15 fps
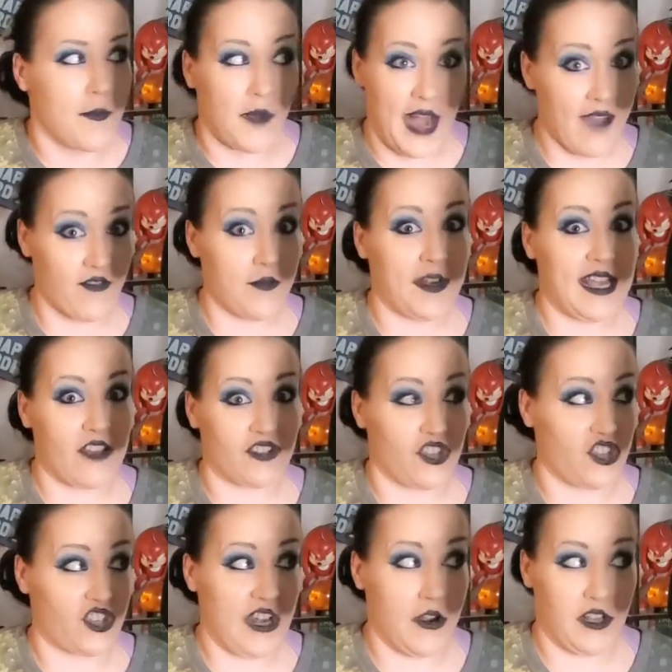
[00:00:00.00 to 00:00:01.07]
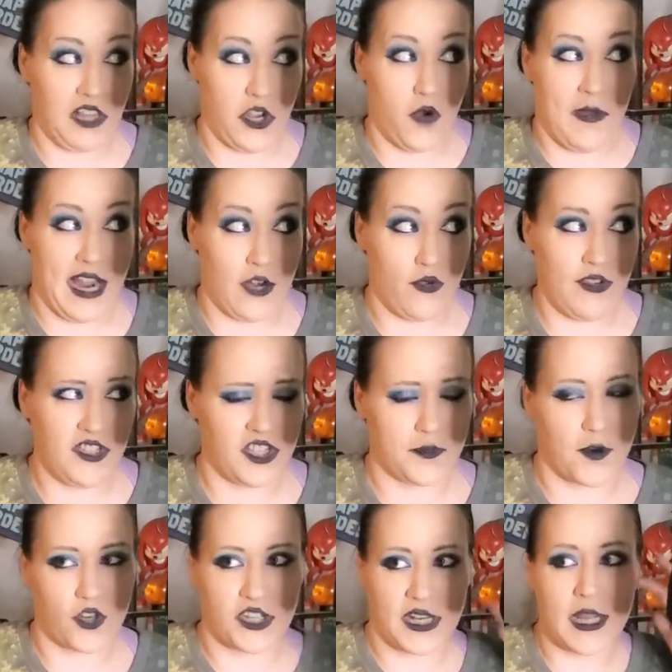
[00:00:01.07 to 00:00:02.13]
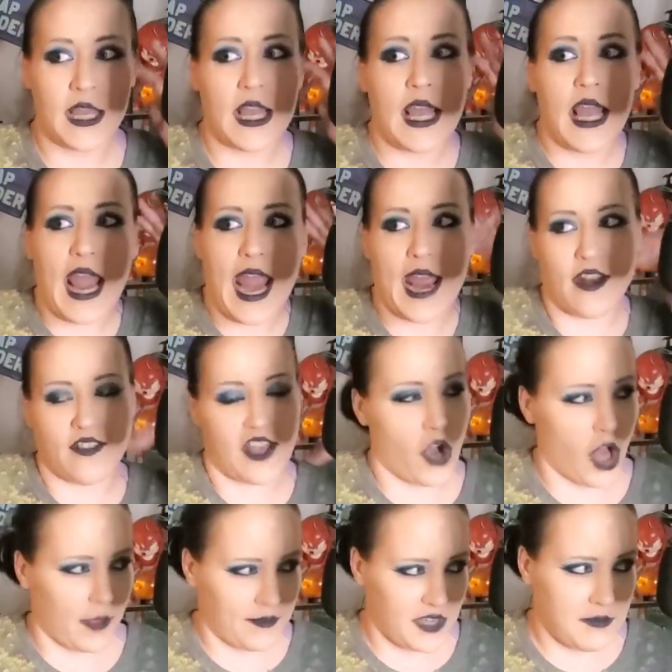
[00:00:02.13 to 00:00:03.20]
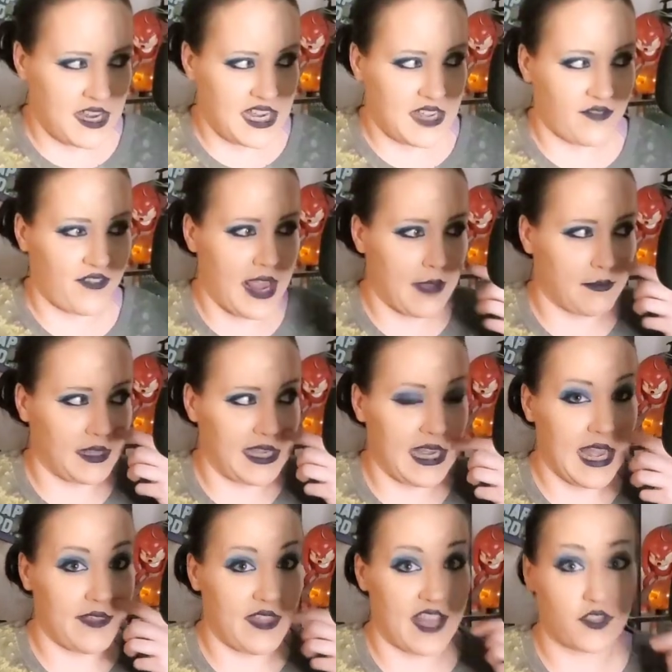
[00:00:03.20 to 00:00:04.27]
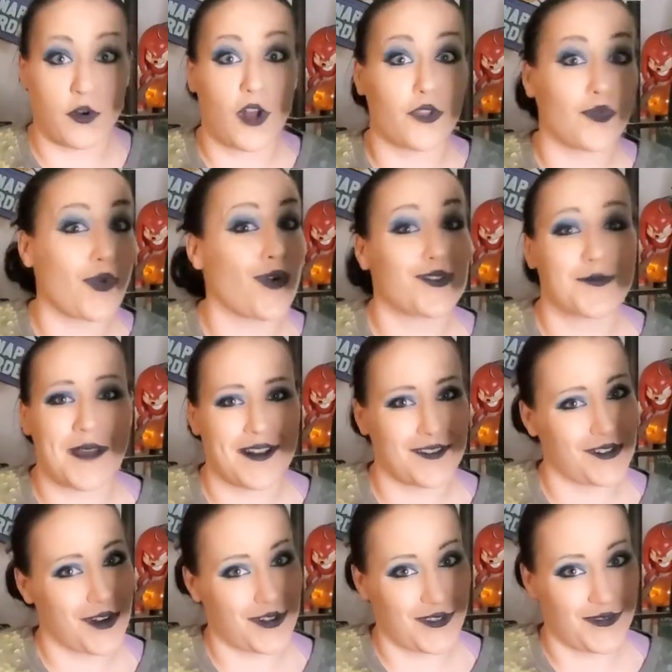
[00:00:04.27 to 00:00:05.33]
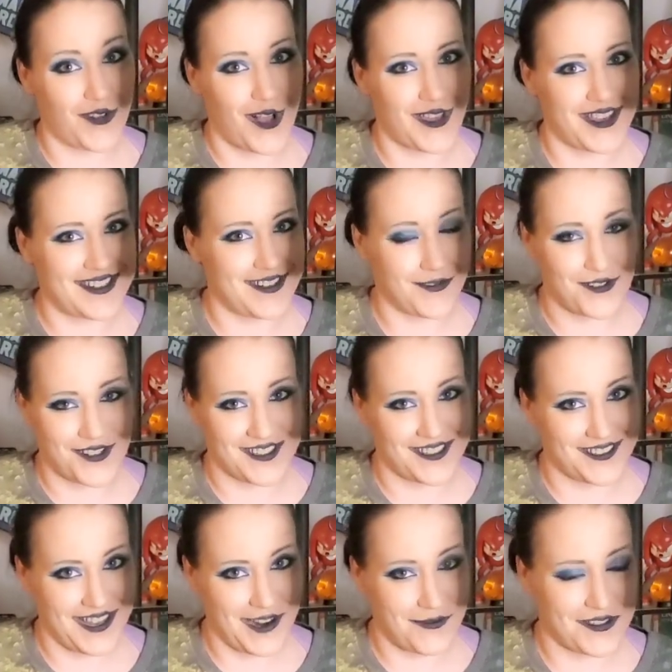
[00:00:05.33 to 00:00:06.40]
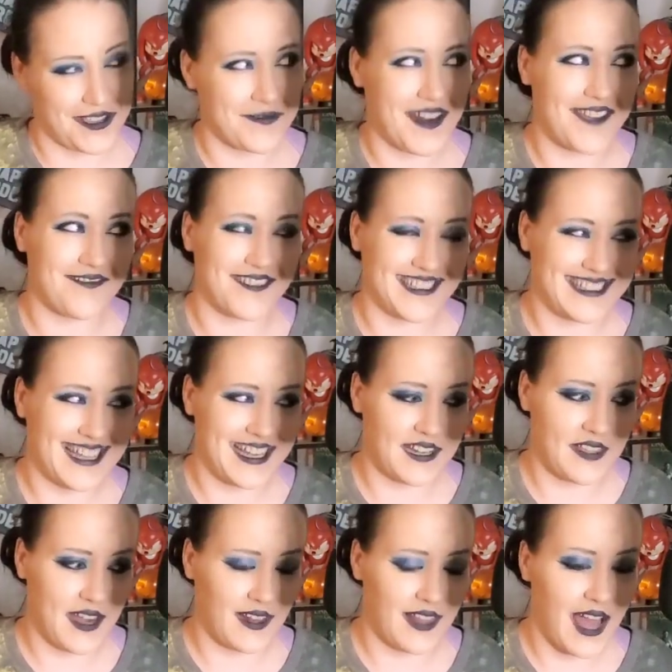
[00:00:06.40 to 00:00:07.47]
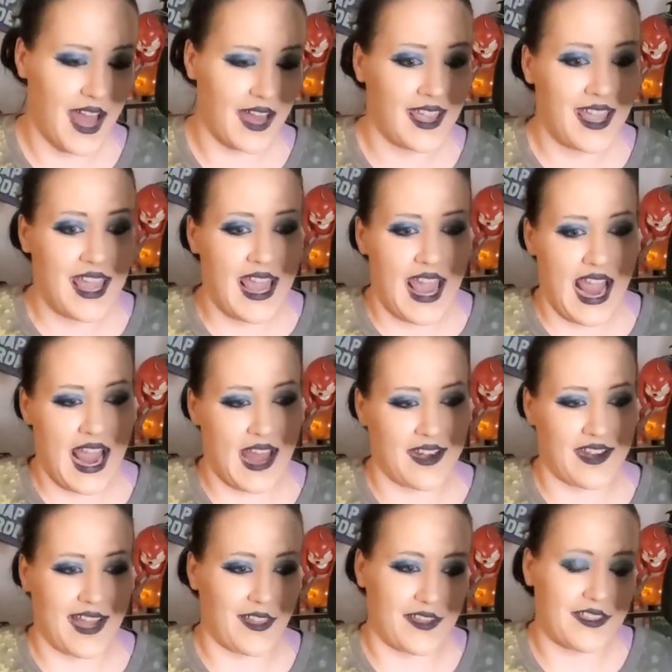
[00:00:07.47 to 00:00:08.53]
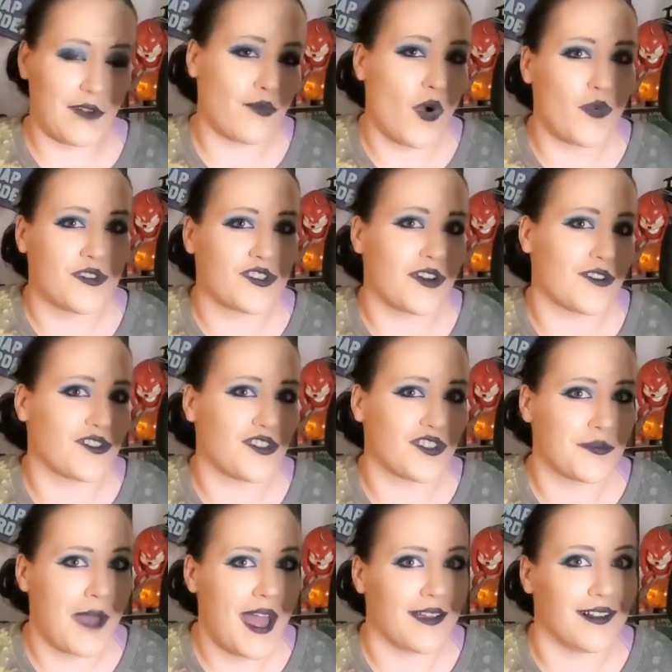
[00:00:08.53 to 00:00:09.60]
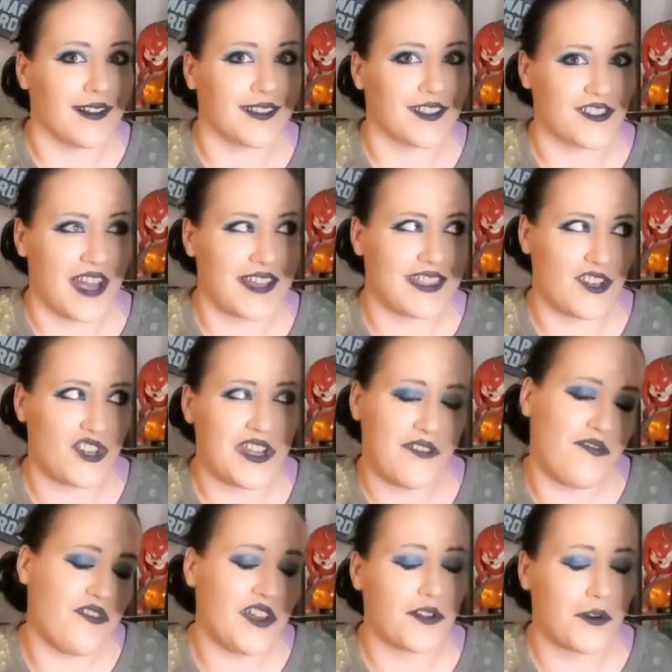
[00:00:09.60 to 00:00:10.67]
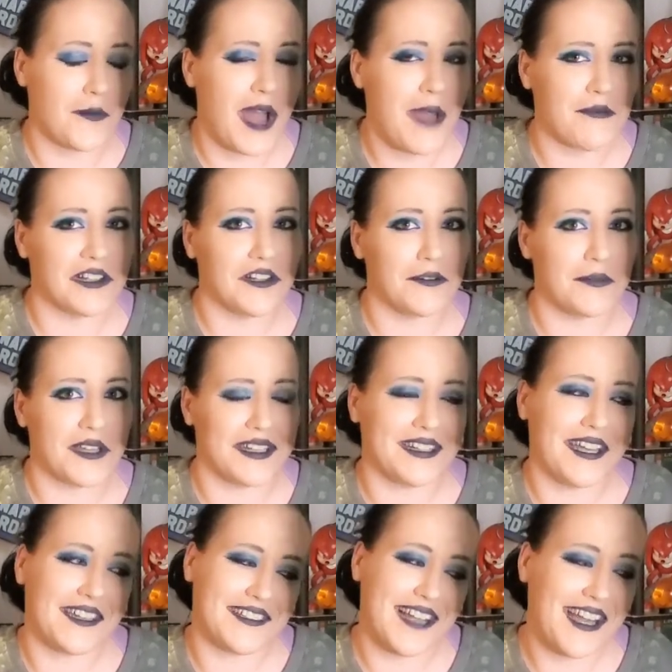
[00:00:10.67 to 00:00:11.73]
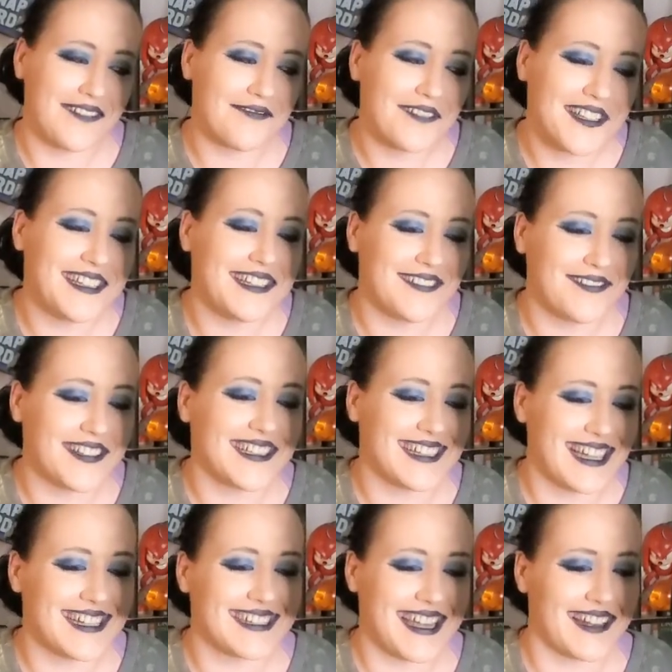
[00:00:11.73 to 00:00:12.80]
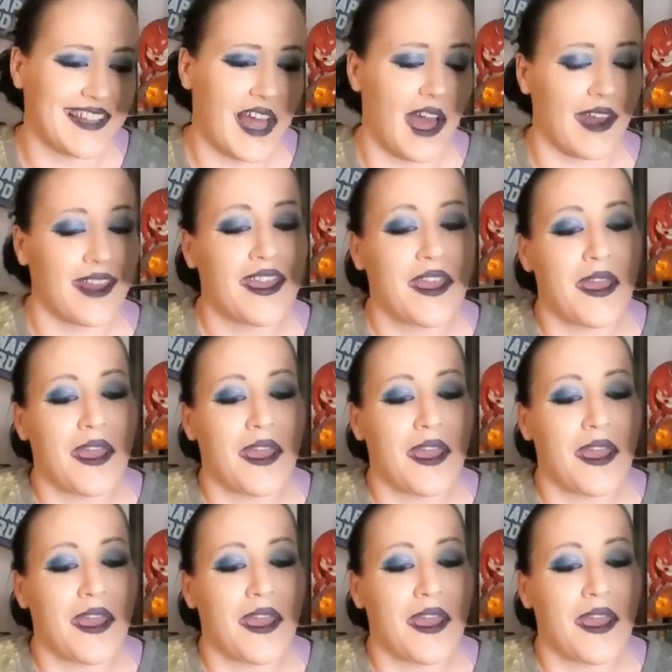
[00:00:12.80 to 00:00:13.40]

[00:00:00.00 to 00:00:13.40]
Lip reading: But everybody else is staring like, oh my God, who is this person? And they call up the immediate family. And that's when all the rose petals start to fall, like Deirdre's still there with them. And I really liked that a lot. And I like that Rowan starts to smile because I think she can feel her mom a little bit. And I really, really liked that a lot.